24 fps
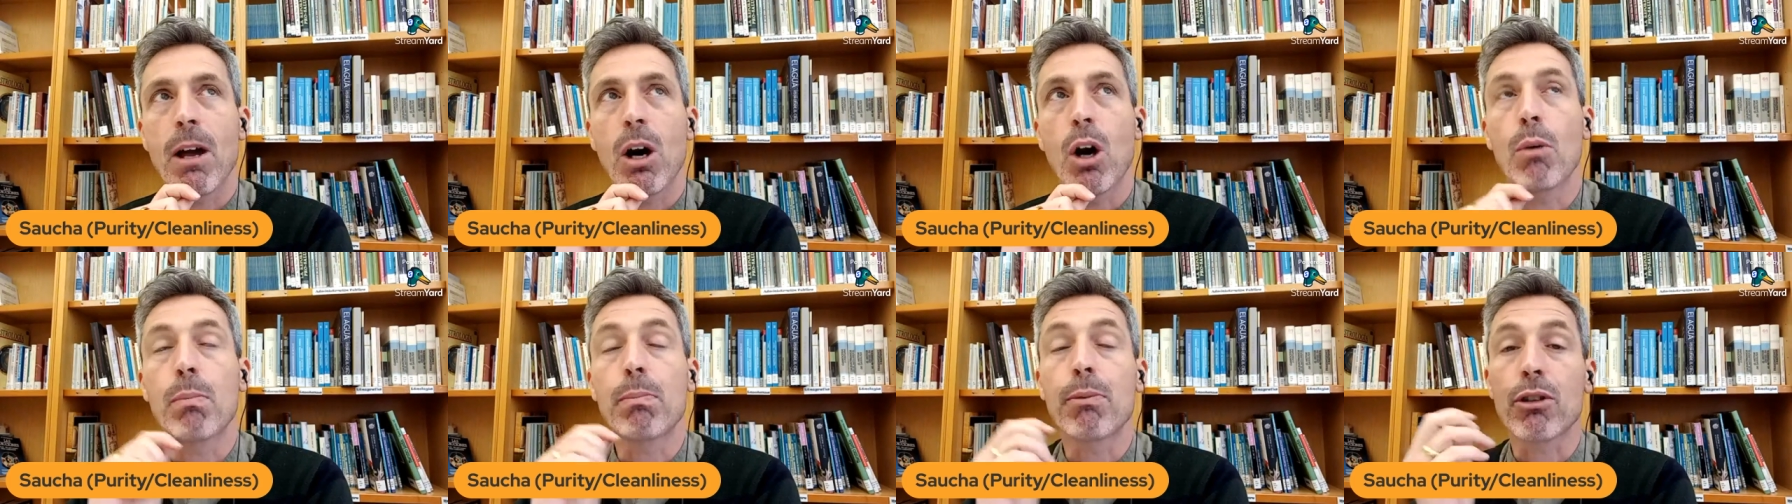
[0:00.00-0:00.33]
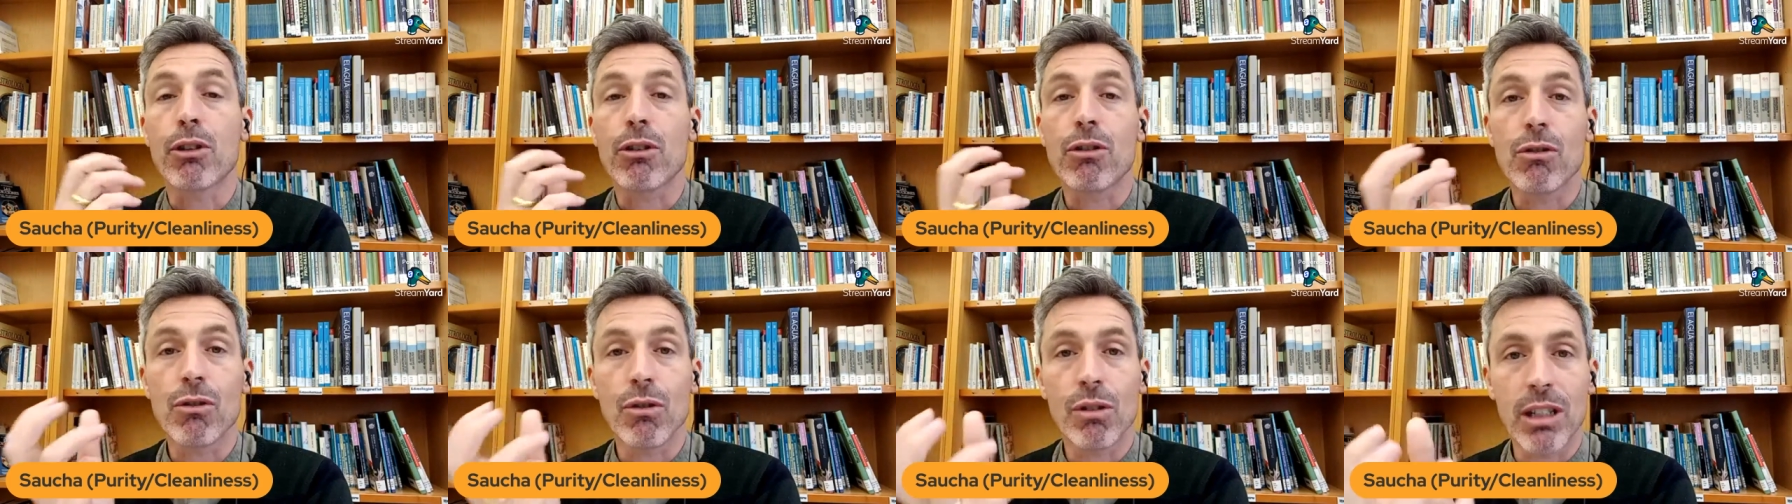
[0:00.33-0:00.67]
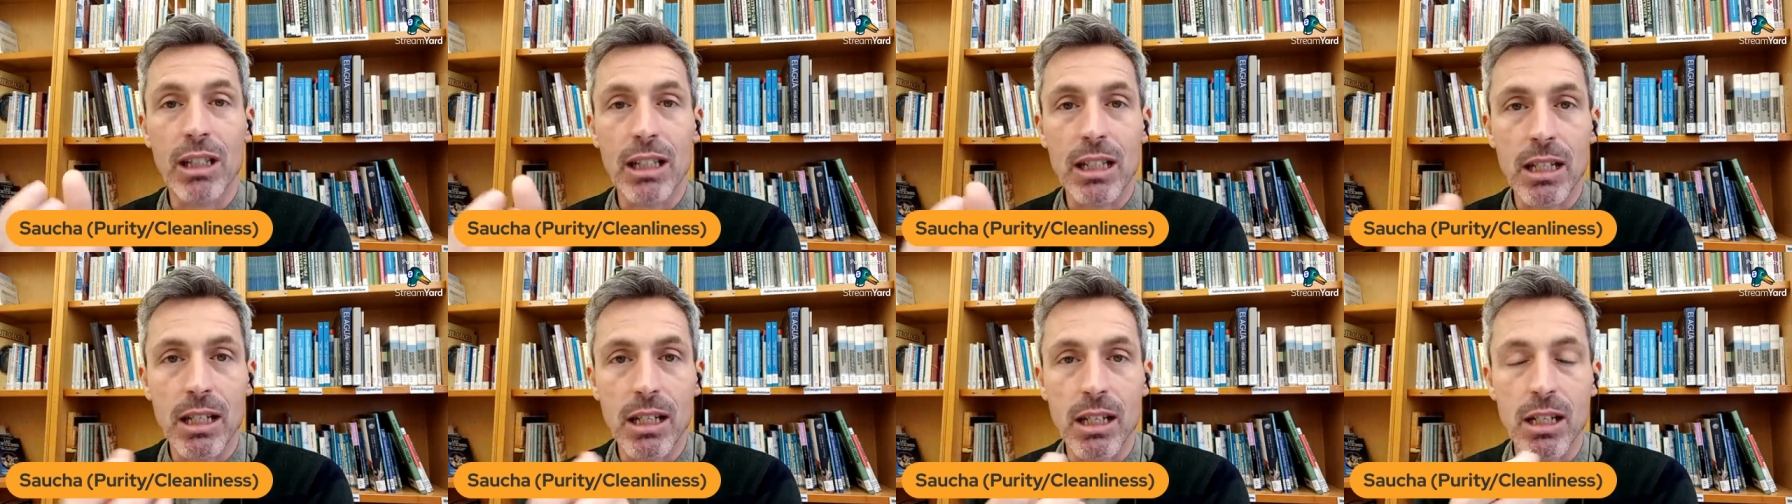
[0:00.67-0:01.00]

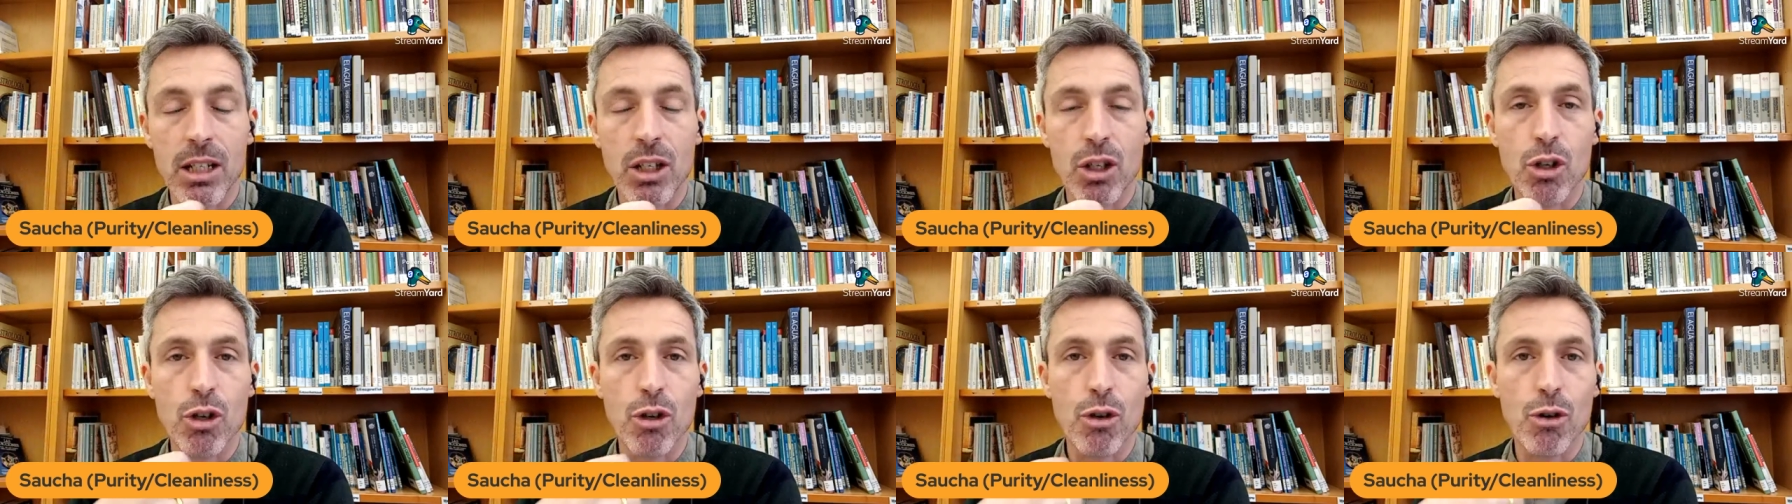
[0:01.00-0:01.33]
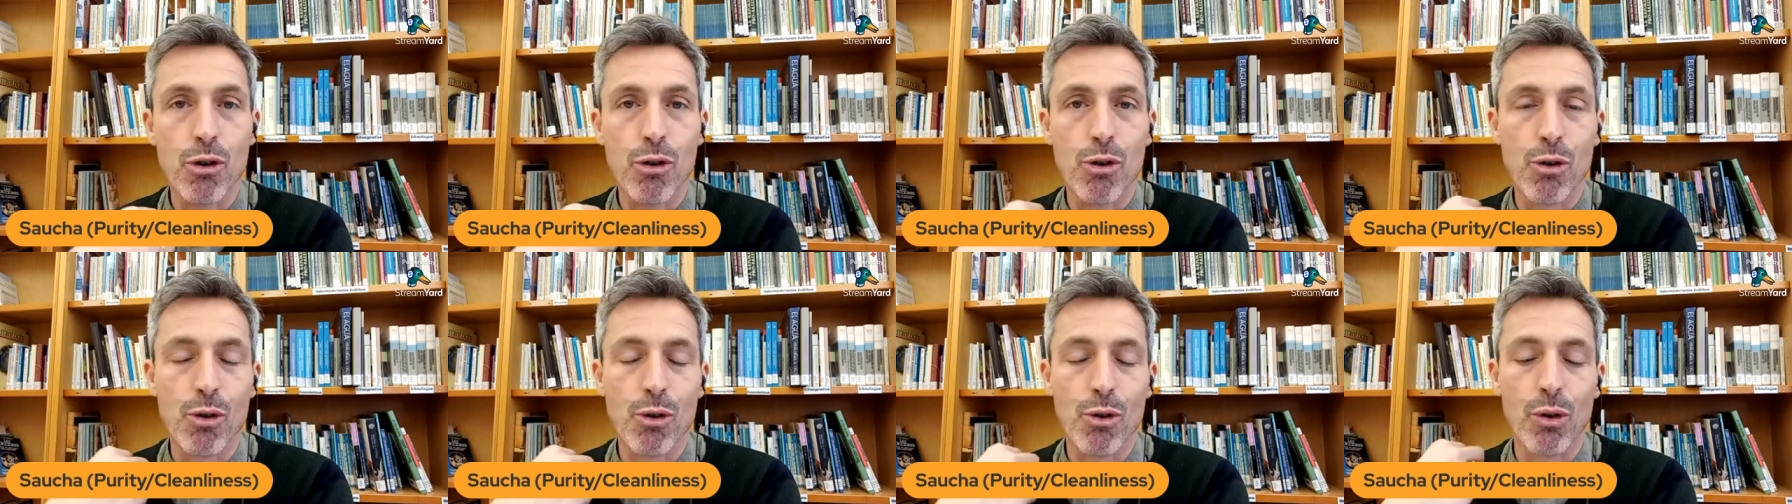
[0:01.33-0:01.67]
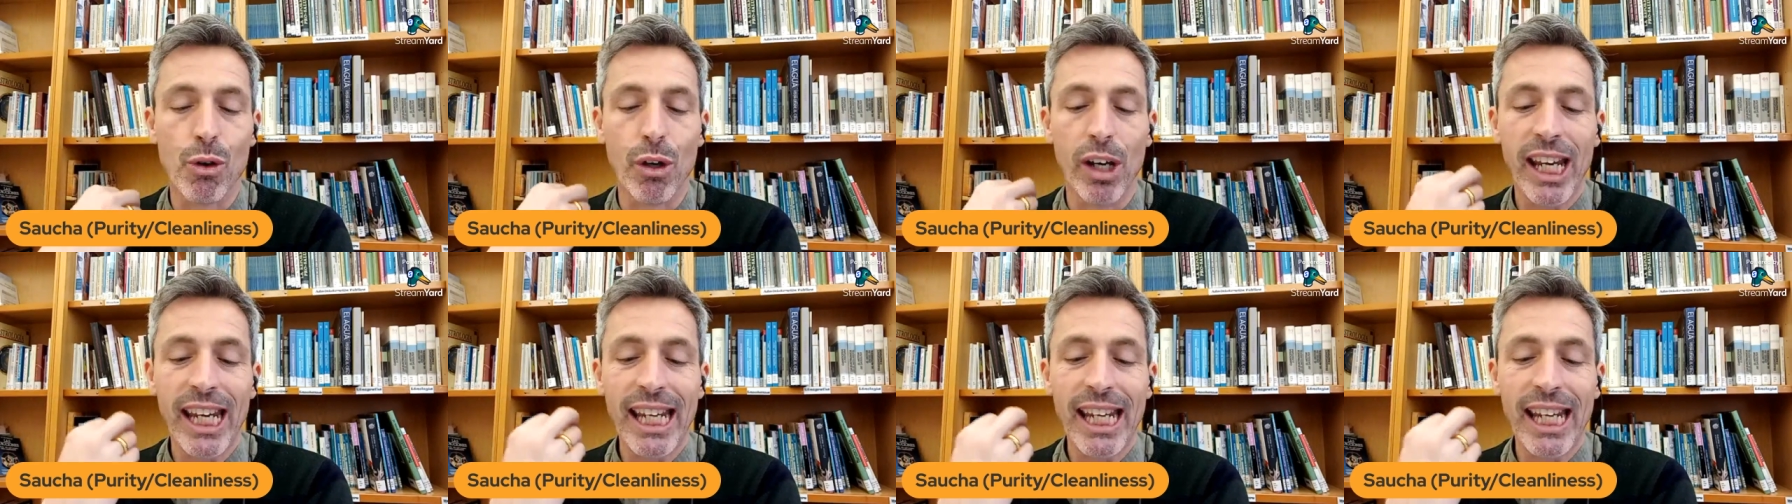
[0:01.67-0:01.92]
opportunity to